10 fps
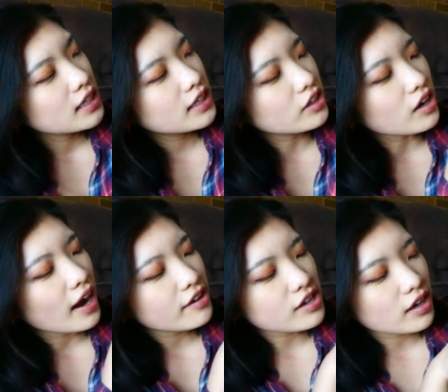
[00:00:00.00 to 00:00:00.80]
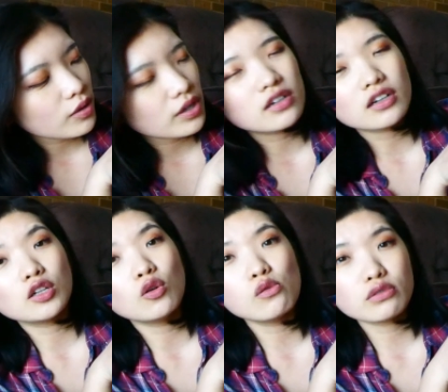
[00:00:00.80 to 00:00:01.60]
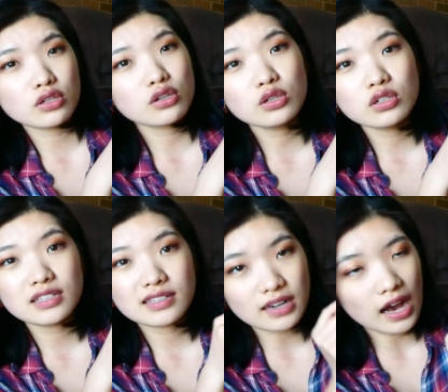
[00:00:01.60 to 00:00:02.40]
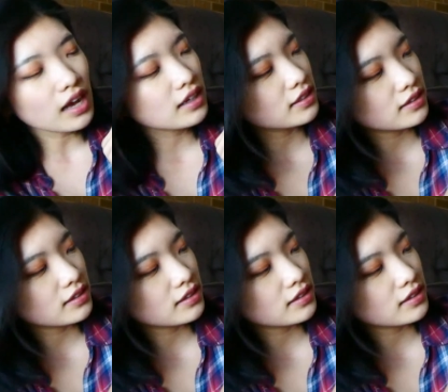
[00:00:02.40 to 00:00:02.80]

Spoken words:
Their eyeshadow here are all too dark.